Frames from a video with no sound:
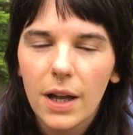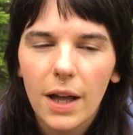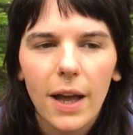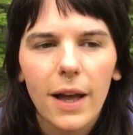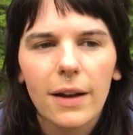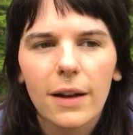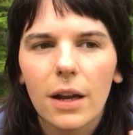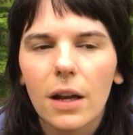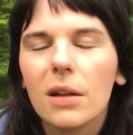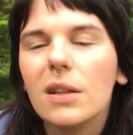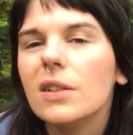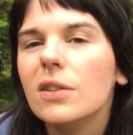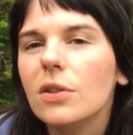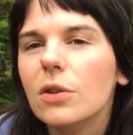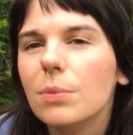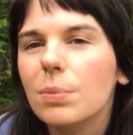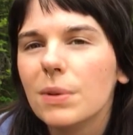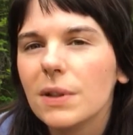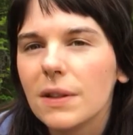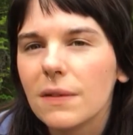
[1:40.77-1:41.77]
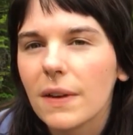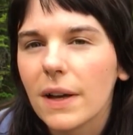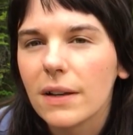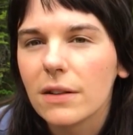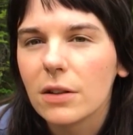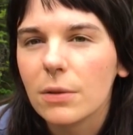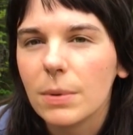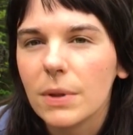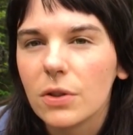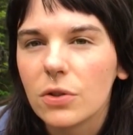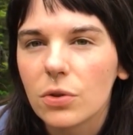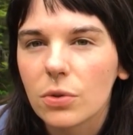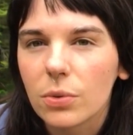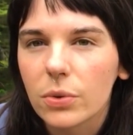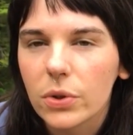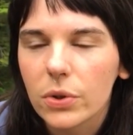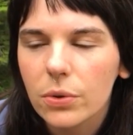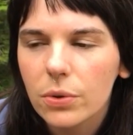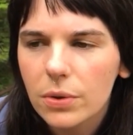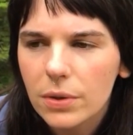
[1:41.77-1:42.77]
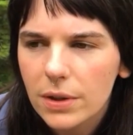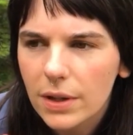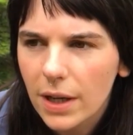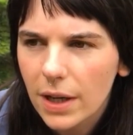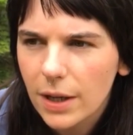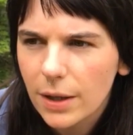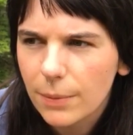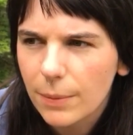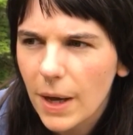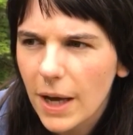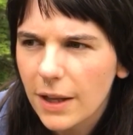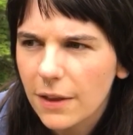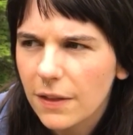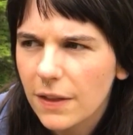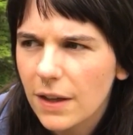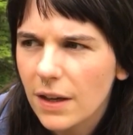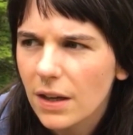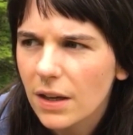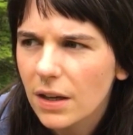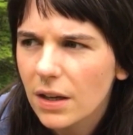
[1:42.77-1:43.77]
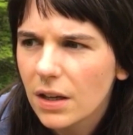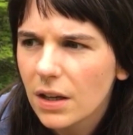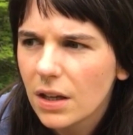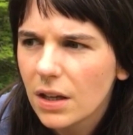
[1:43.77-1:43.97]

and I do believe that to be true. I think